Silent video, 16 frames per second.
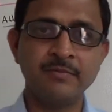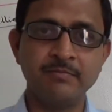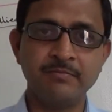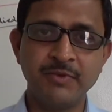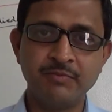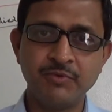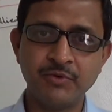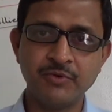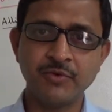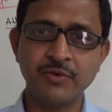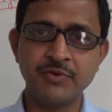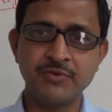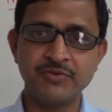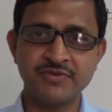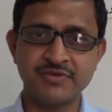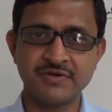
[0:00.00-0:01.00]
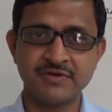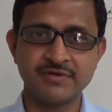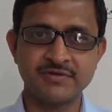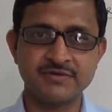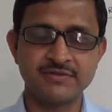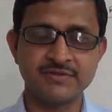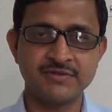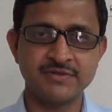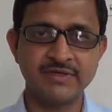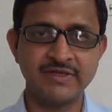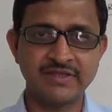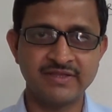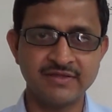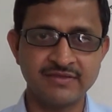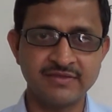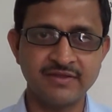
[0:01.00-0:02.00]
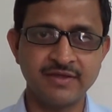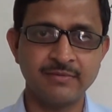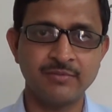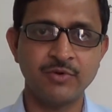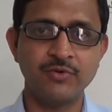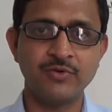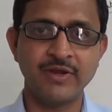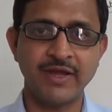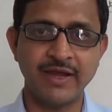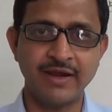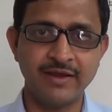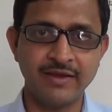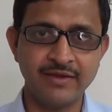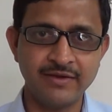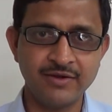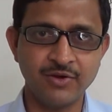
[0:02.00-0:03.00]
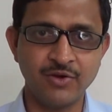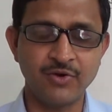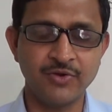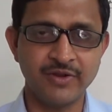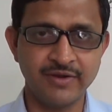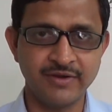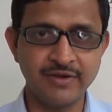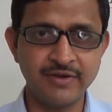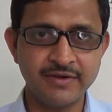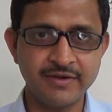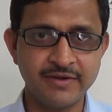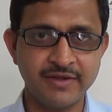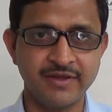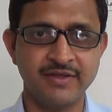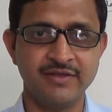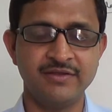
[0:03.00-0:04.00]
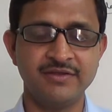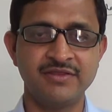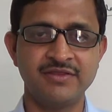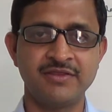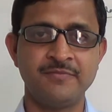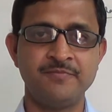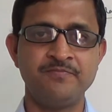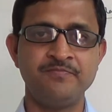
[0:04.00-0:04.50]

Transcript: Before going to start discussing about allied or related angles,